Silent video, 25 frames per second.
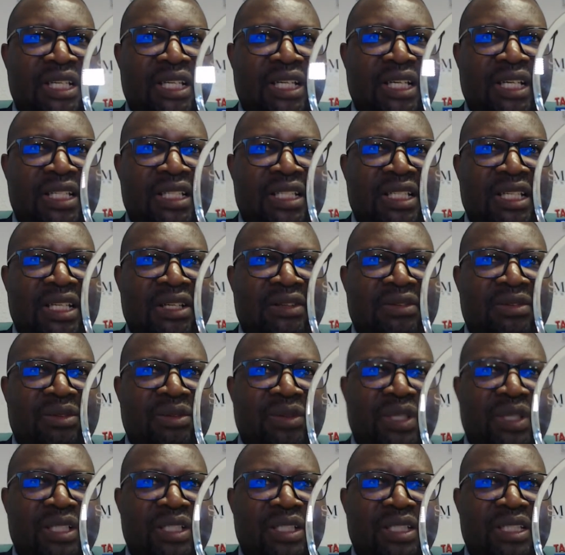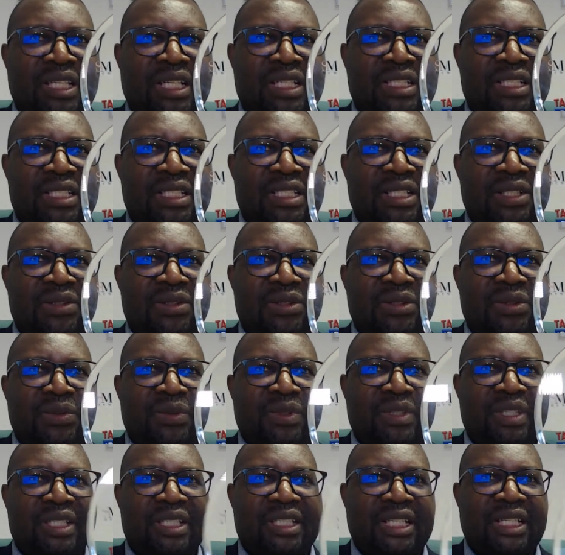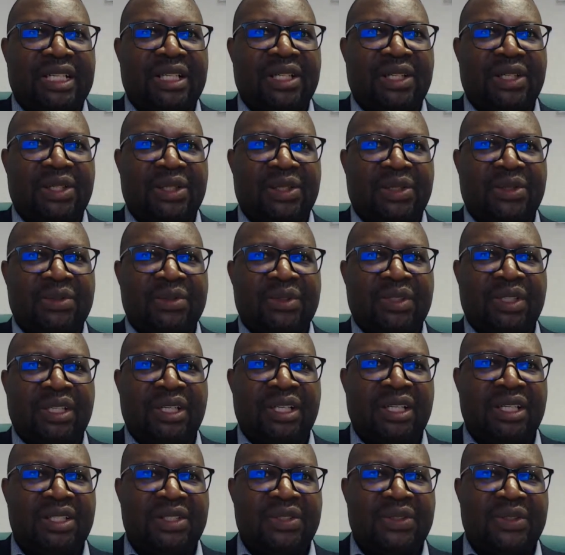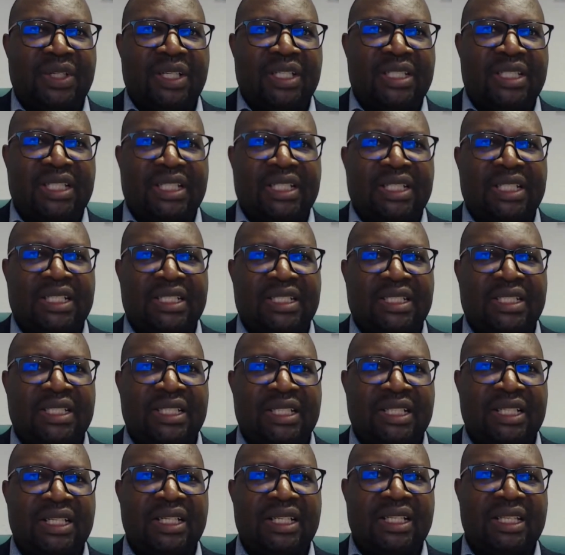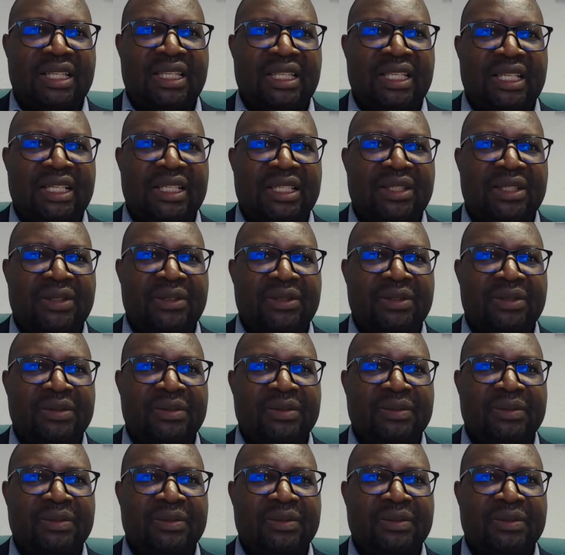and everyone that deals with Tan Law solicitors. Thank you.